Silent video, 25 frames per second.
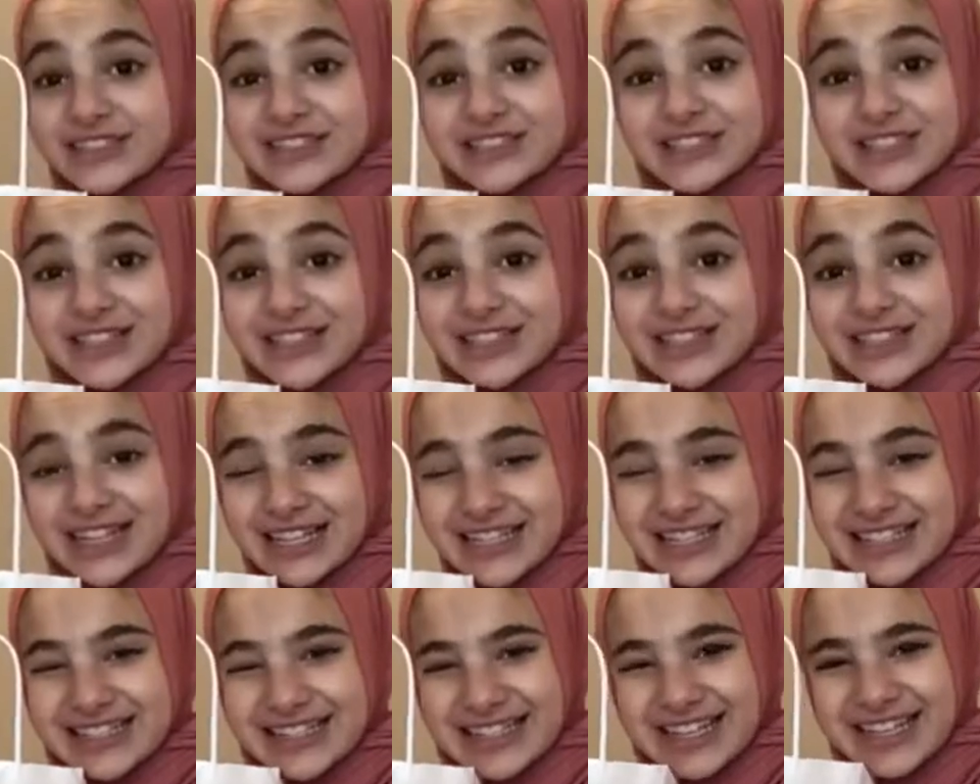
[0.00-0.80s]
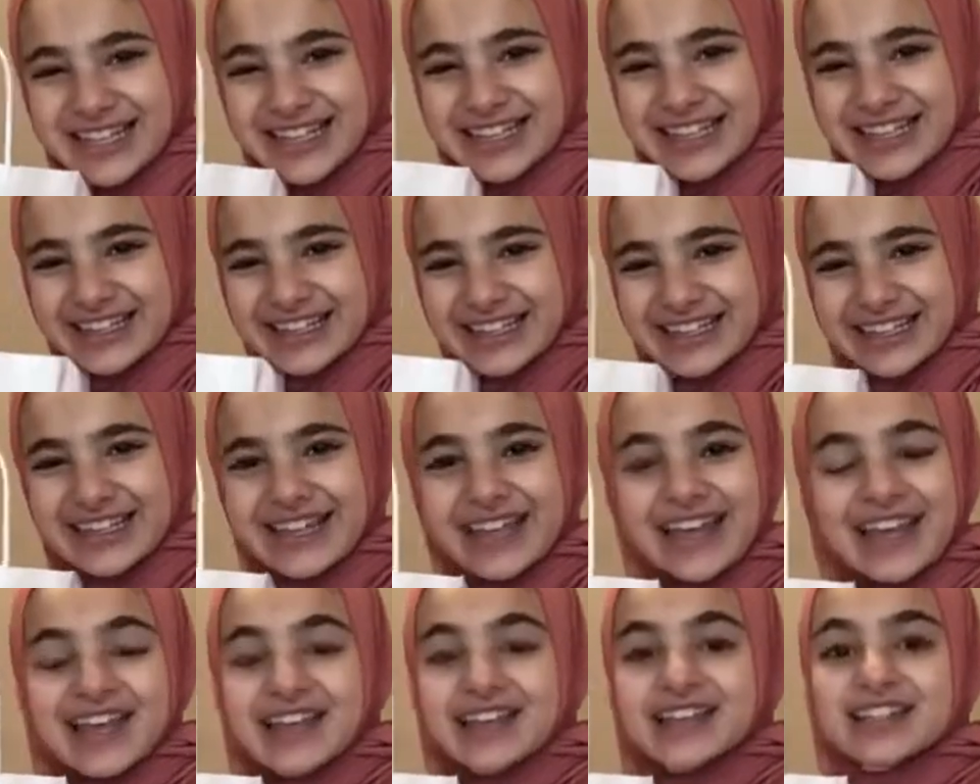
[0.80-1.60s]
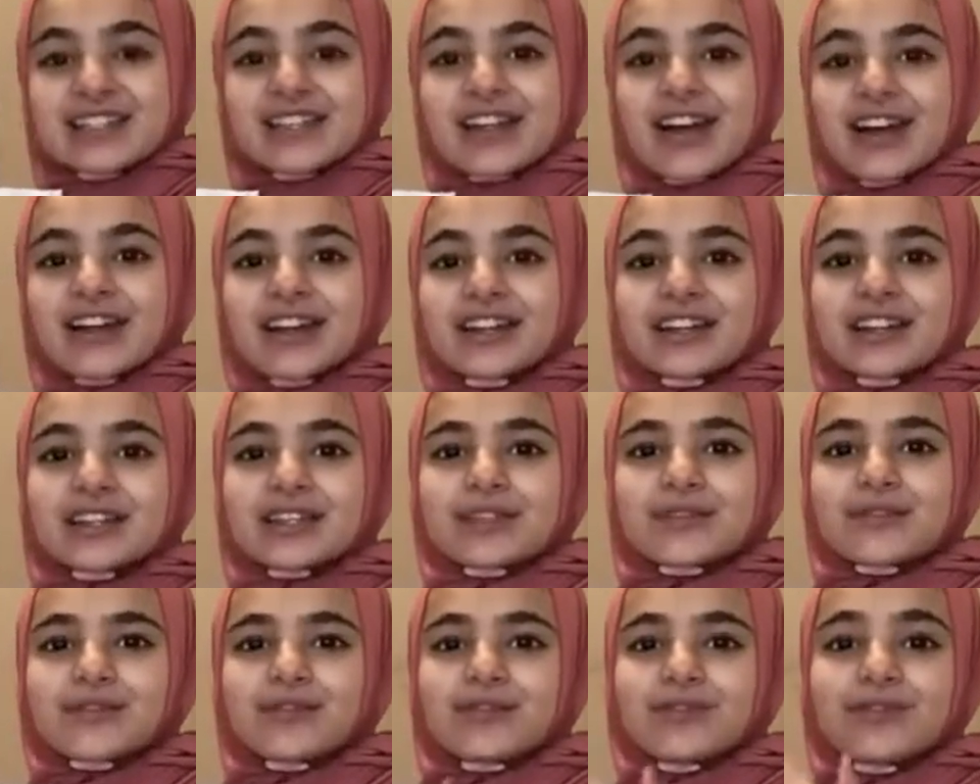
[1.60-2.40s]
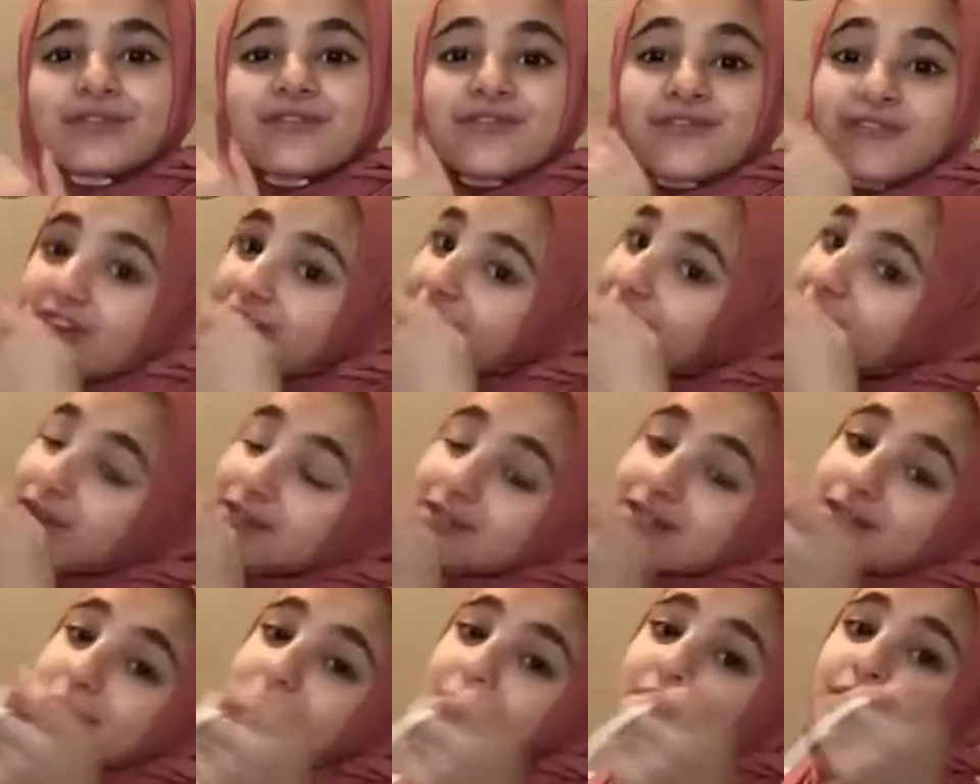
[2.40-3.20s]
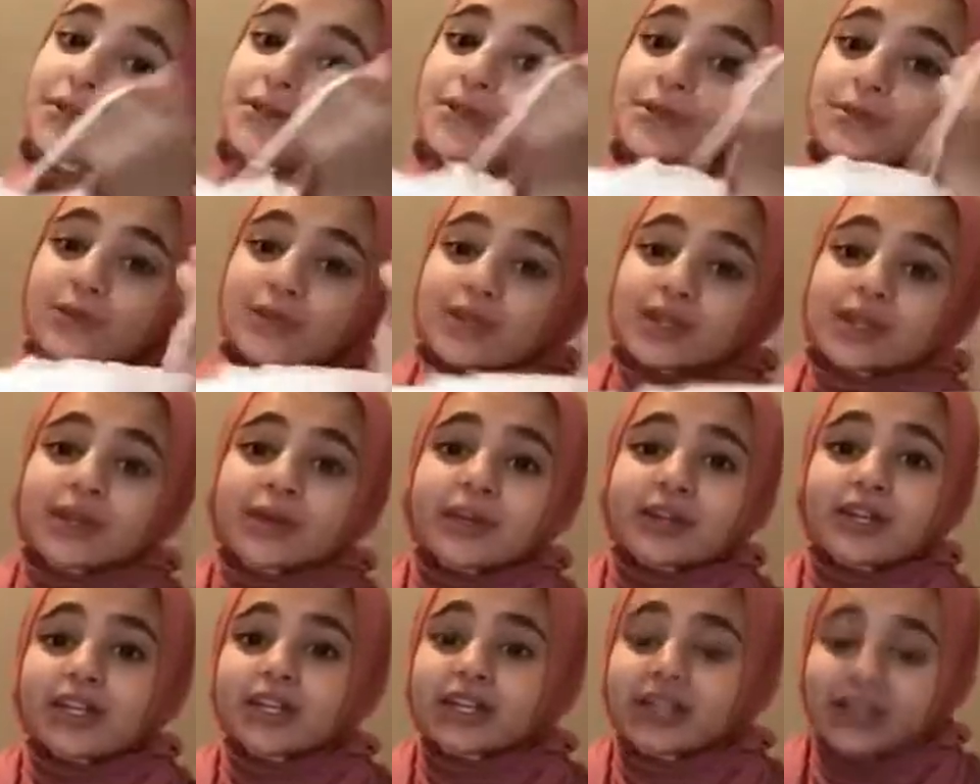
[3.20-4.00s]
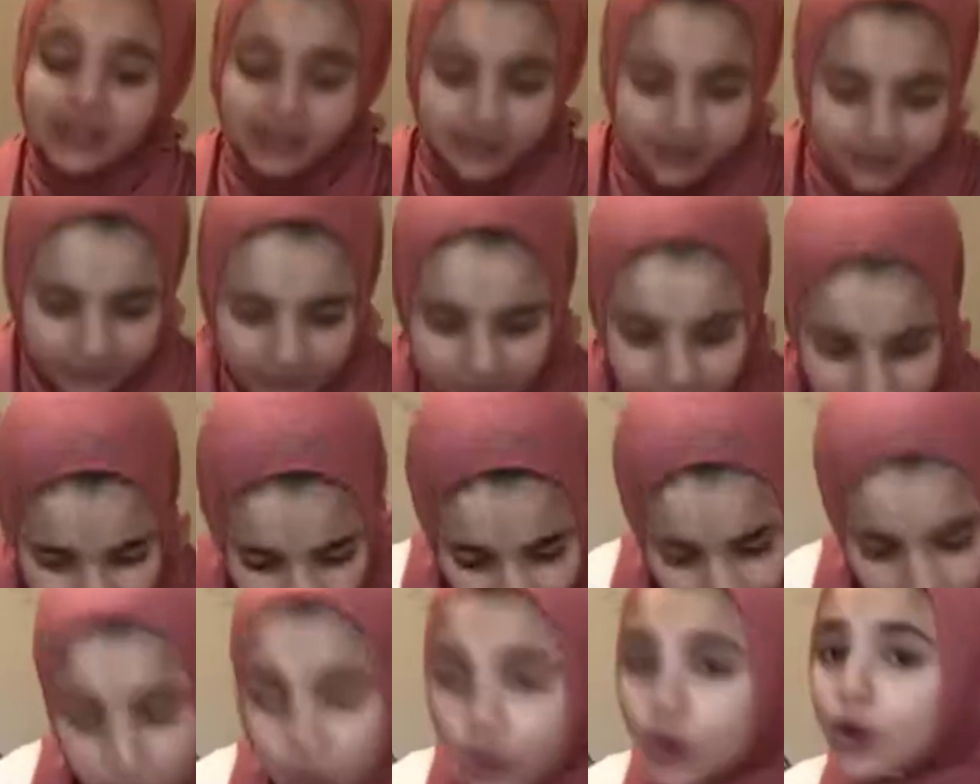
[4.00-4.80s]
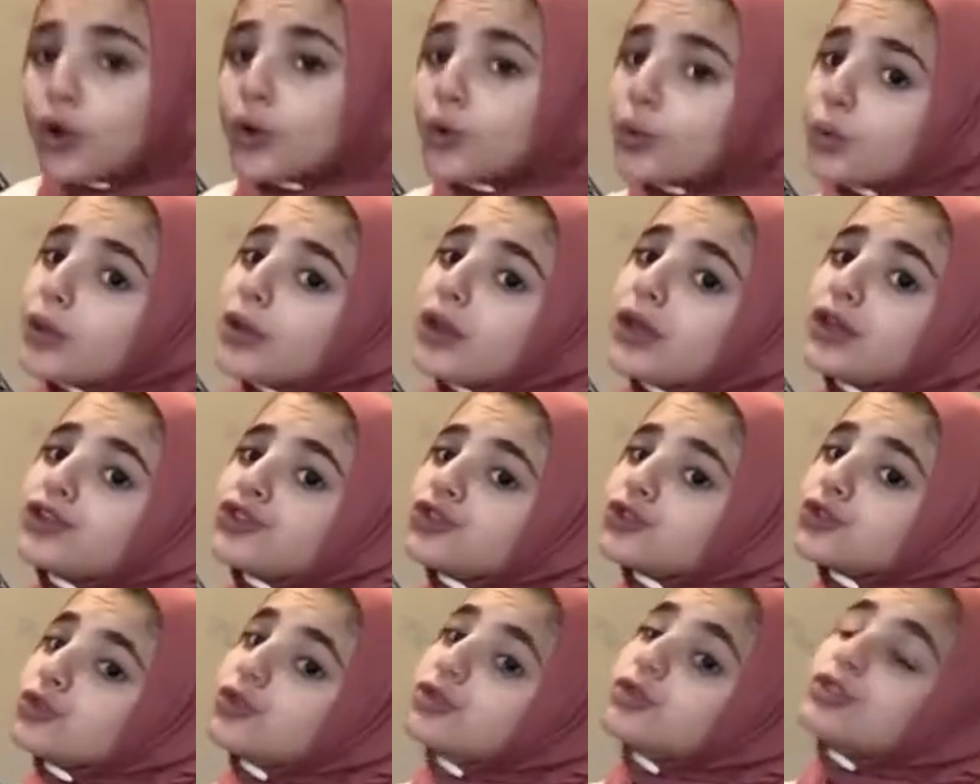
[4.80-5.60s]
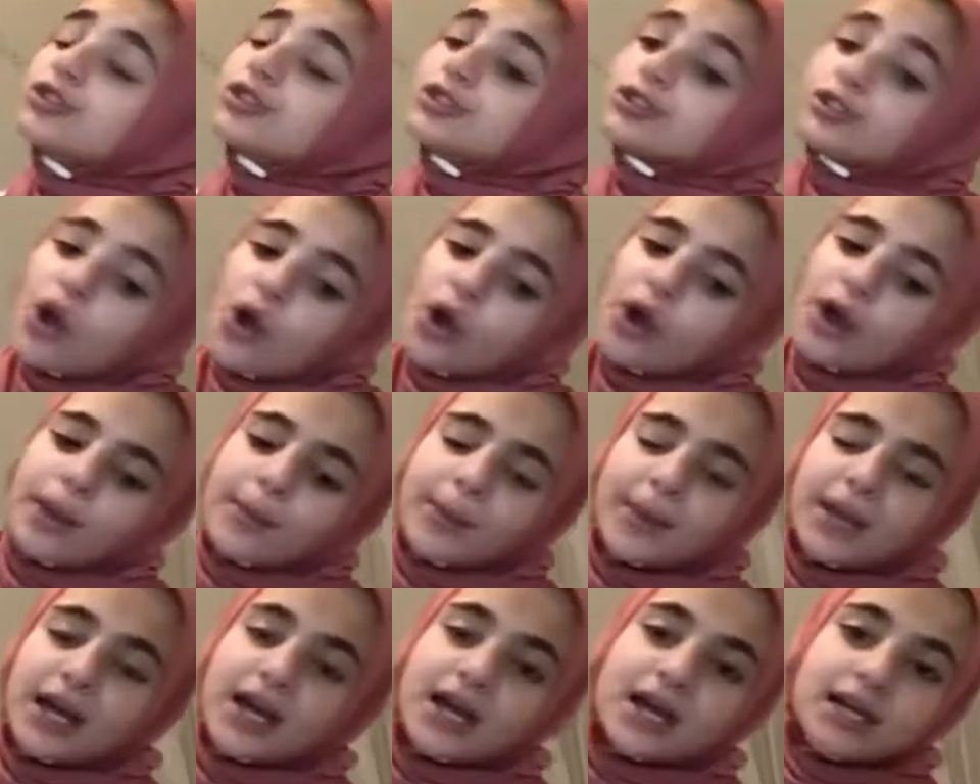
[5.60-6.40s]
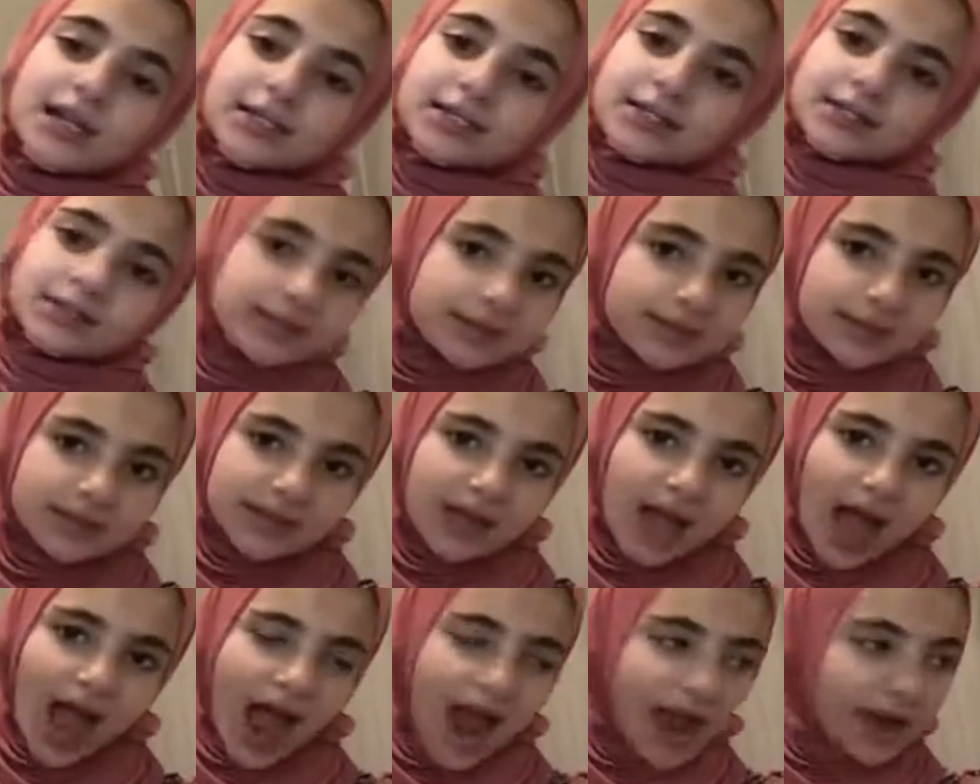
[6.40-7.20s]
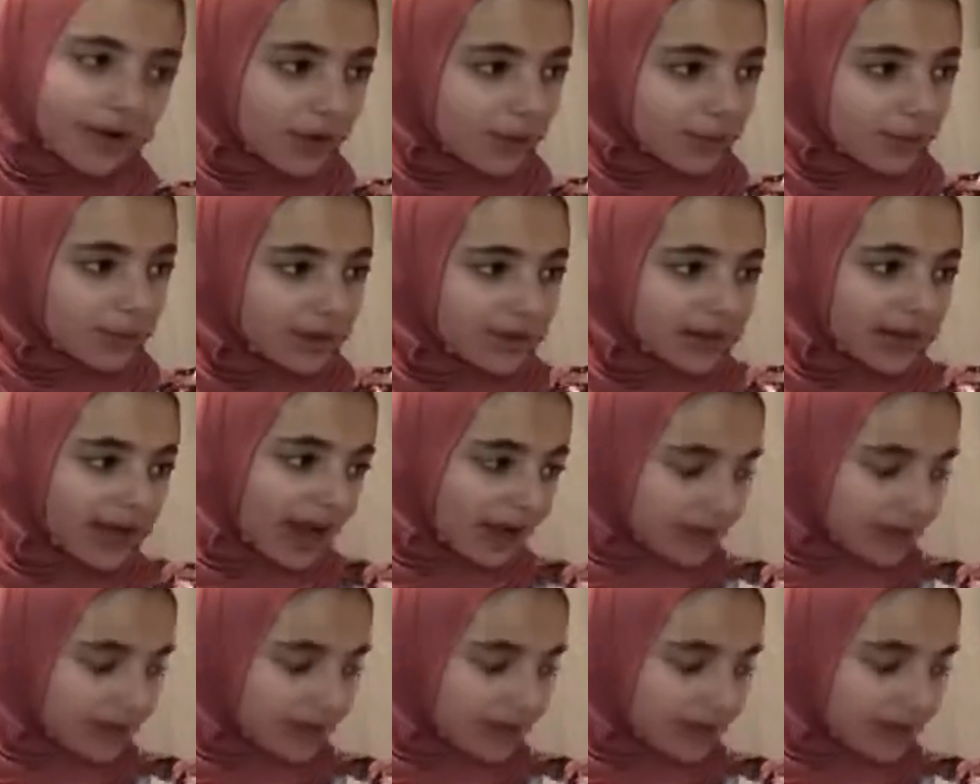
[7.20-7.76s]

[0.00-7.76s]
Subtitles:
So let's get started. This video is gonna be really, really, really short because I don't really